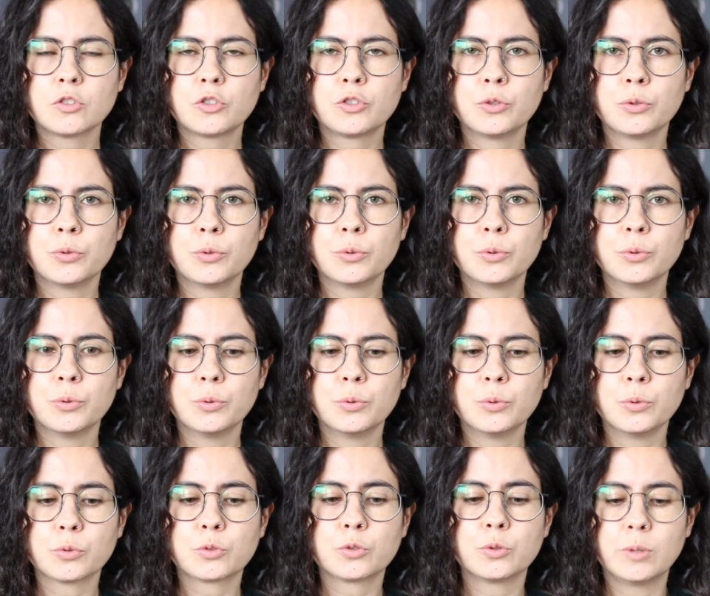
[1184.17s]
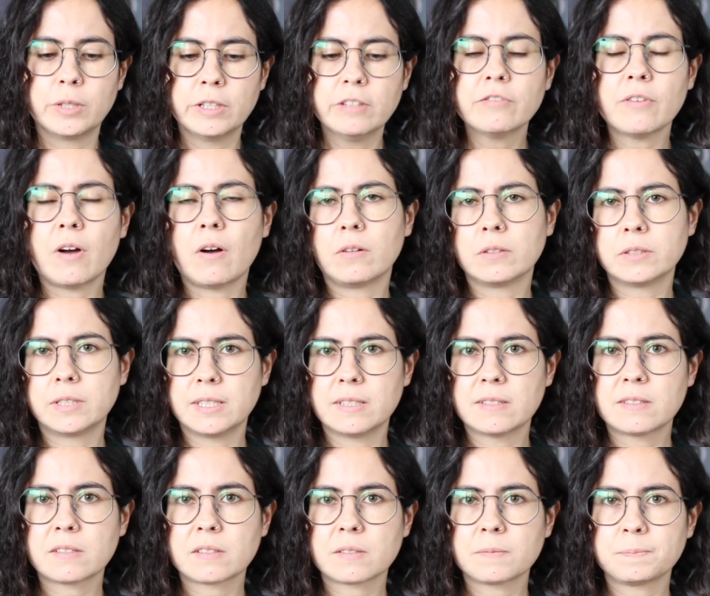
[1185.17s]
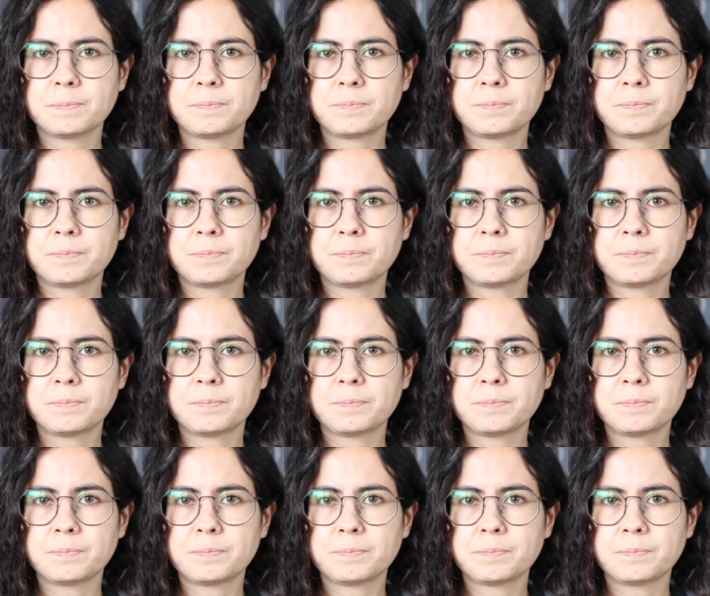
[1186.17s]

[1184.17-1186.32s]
to live all this